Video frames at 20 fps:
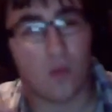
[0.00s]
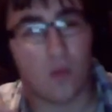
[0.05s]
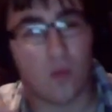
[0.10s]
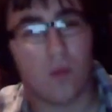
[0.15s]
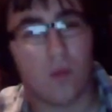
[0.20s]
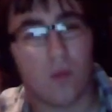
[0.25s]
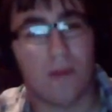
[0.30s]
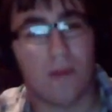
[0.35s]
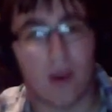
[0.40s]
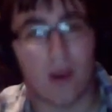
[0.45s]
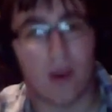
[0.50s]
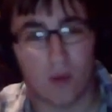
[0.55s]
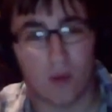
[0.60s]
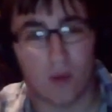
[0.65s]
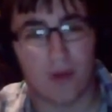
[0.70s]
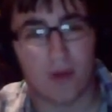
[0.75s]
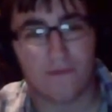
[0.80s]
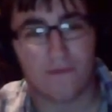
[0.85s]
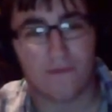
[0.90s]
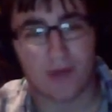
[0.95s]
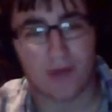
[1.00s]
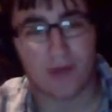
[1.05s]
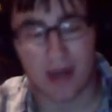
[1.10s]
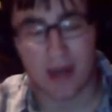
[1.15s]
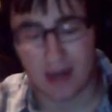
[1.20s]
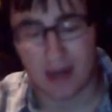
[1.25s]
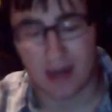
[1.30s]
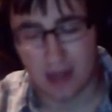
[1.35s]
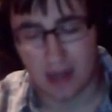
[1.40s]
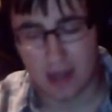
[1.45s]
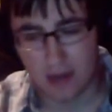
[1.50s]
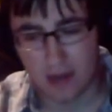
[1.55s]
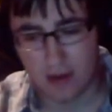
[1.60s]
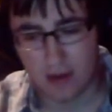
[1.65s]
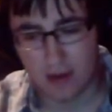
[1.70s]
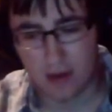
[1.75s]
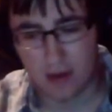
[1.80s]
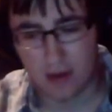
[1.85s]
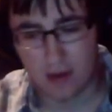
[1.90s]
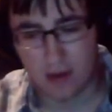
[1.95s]
my one friend
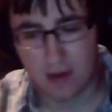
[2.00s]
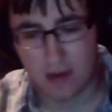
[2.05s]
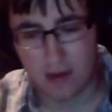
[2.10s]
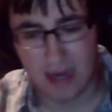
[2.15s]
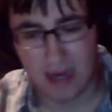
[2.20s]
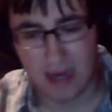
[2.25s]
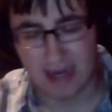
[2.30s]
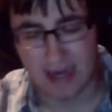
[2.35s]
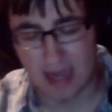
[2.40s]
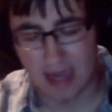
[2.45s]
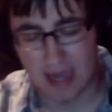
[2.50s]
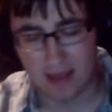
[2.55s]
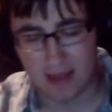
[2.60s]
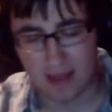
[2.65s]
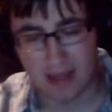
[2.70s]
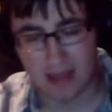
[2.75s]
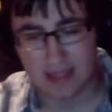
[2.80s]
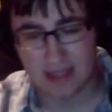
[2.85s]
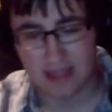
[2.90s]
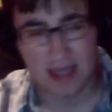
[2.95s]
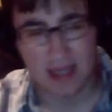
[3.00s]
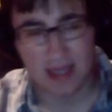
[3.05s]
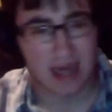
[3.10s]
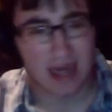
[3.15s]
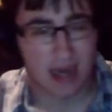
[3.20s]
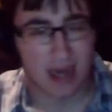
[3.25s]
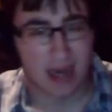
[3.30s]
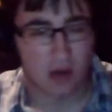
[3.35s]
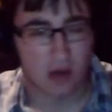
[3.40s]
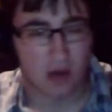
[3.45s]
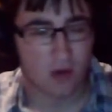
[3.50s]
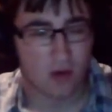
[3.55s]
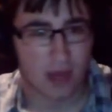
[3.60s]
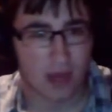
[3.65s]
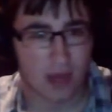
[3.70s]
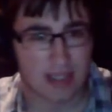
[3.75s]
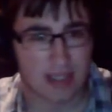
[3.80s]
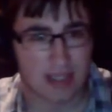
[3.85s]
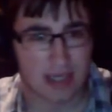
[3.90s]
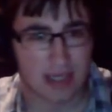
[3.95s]
and like I said, I know
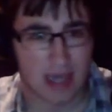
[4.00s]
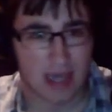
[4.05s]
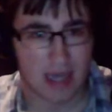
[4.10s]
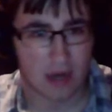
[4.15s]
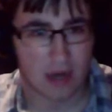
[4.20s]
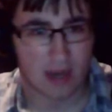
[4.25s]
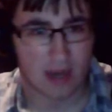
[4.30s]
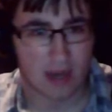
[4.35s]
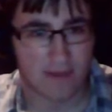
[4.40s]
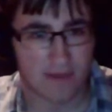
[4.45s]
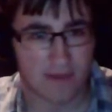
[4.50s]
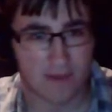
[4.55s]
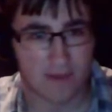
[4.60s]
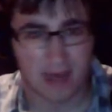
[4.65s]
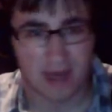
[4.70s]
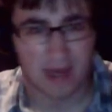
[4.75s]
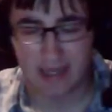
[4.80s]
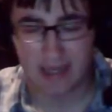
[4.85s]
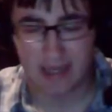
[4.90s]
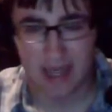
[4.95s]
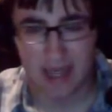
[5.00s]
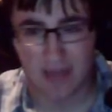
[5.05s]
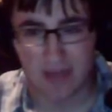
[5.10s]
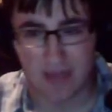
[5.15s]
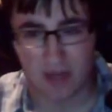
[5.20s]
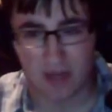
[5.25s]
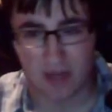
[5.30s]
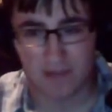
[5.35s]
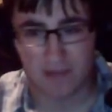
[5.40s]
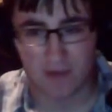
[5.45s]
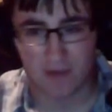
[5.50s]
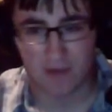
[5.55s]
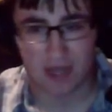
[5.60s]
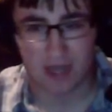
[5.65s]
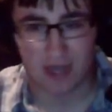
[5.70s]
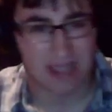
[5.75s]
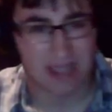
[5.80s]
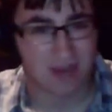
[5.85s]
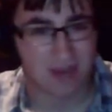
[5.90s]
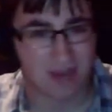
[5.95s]
I said I don't have I didn't have any
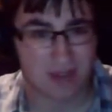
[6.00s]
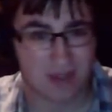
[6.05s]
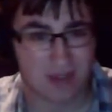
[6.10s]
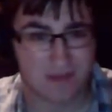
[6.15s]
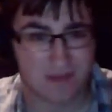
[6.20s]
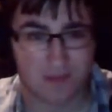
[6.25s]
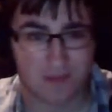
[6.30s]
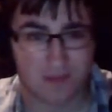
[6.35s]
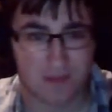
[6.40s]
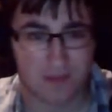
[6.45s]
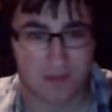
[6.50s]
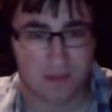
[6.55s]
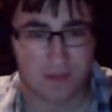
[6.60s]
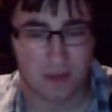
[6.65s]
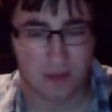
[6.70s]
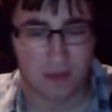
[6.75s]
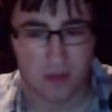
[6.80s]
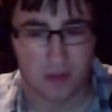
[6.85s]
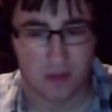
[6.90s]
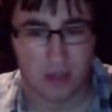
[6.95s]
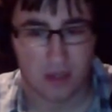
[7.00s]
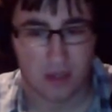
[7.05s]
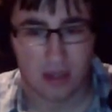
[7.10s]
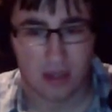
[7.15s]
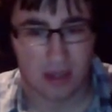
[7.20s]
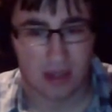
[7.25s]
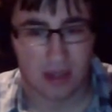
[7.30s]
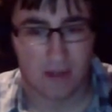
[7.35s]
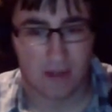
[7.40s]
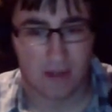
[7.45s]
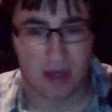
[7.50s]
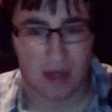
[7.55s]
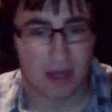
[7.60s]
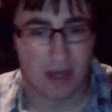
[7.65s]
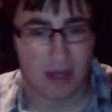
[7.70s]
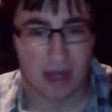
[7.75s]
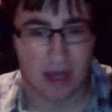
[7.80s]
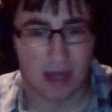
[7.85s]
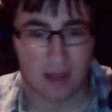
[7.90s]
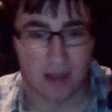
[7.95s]
friends. I was limited and
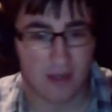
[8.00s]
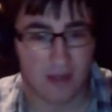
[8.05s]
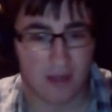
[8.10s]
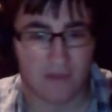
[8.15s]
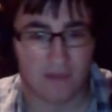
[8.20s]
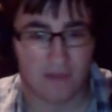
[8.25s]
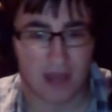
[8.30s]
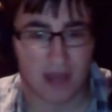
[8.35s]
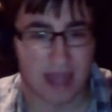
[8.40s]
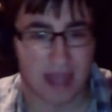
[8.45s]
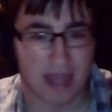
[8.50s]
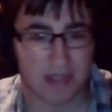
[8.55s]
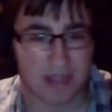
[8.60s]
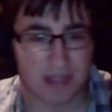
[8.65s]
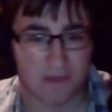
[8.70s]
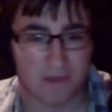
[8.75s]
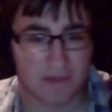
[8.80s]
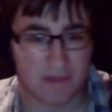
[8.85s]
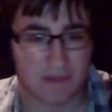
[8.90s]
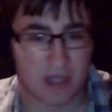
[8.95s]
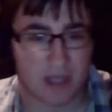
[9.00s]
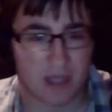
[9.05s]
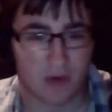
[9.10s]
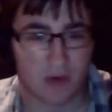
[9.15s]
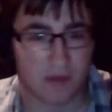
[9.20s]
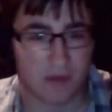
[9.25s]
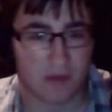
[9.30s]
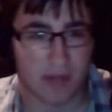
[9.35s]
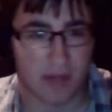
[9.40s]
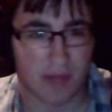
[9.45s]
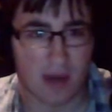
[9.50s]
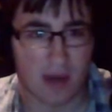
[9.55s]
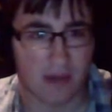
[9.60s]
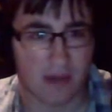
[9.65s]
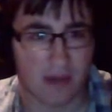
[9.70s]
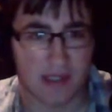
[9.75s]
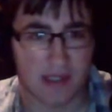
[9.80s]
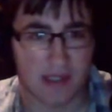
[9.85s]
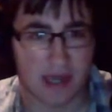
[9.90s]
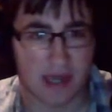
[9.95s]
I love the guys who have stuck with me all
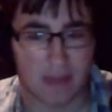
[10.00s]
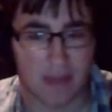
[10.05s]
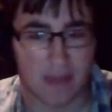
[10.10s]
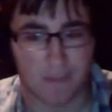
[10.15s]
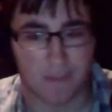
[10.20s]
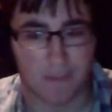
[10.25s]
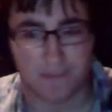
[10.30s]
this time